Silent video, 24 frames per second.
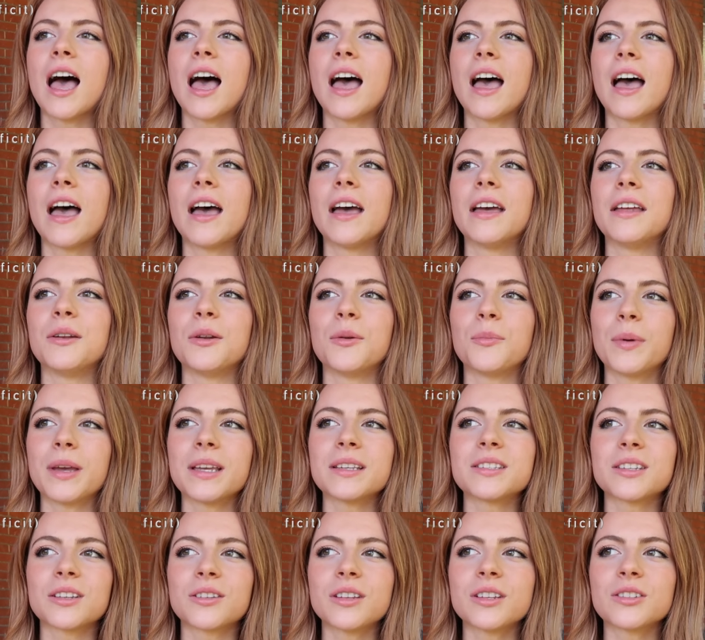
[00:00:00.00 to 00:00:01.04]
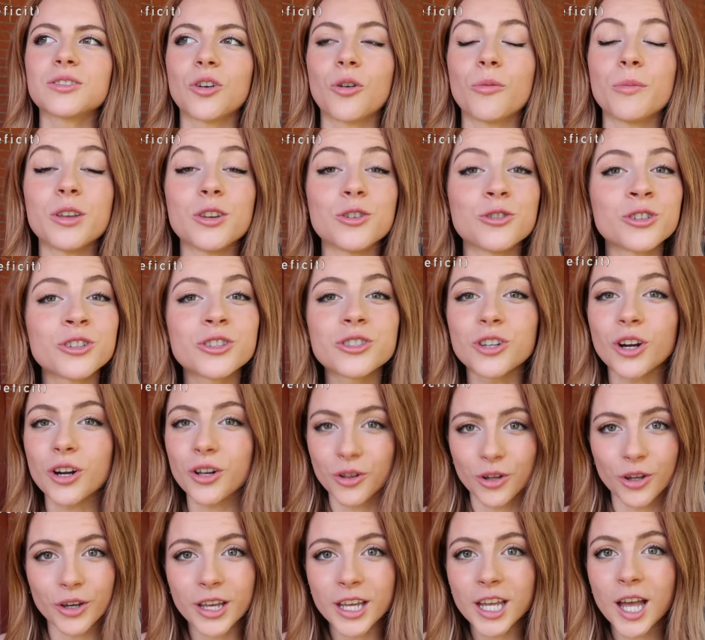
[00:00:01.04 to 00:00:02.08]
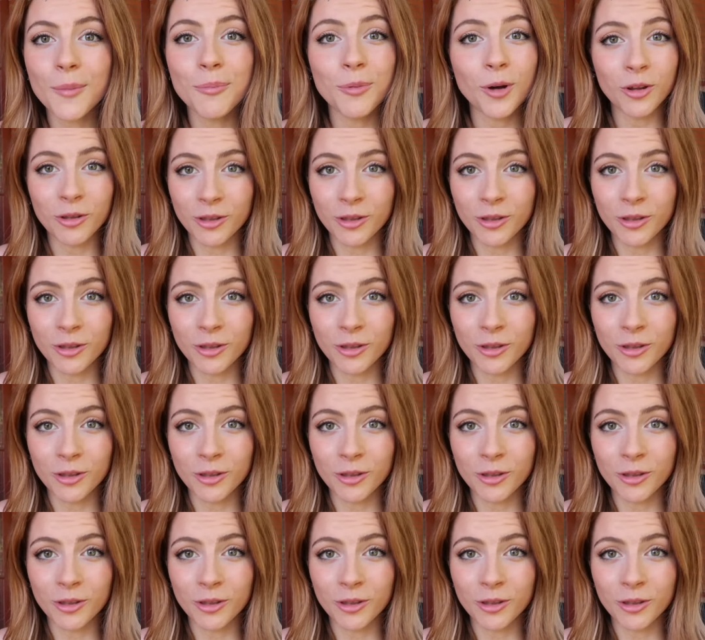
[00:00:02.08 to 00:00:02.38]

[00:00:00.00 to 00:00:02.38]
and basically told me you should start looking up